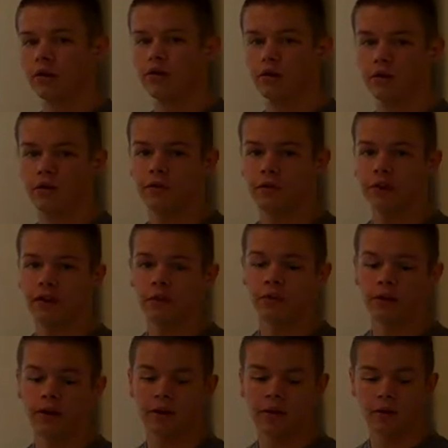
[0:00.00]
so your feet
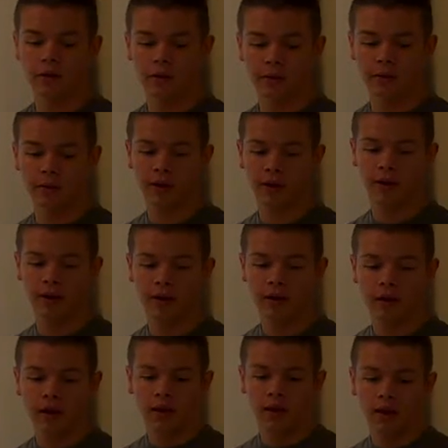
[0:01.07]
could breathe a little bit
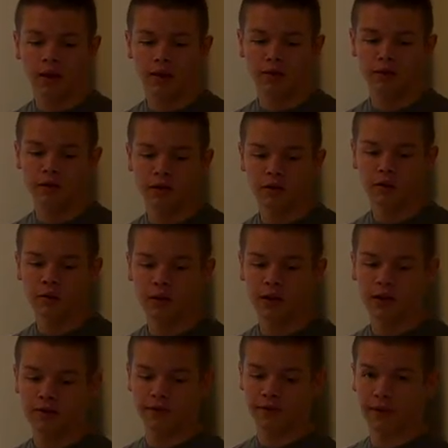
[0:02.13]
better, and
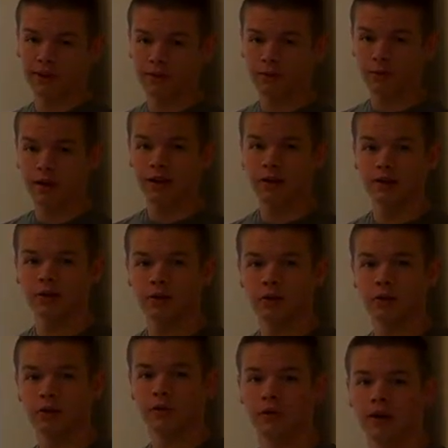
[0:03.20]
you'd have less weight,
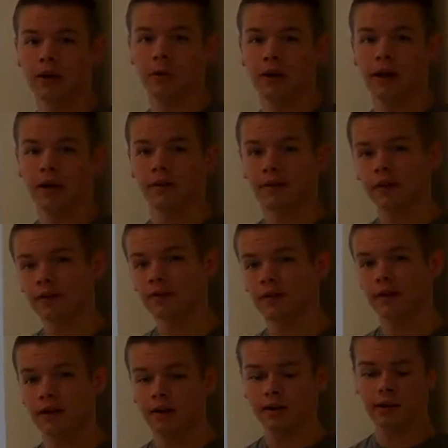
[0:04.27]
so your feet would have less
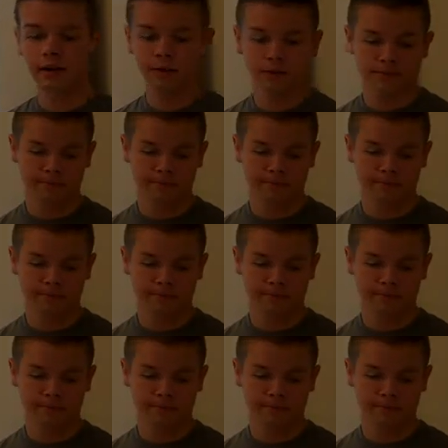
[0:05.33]
fatigue.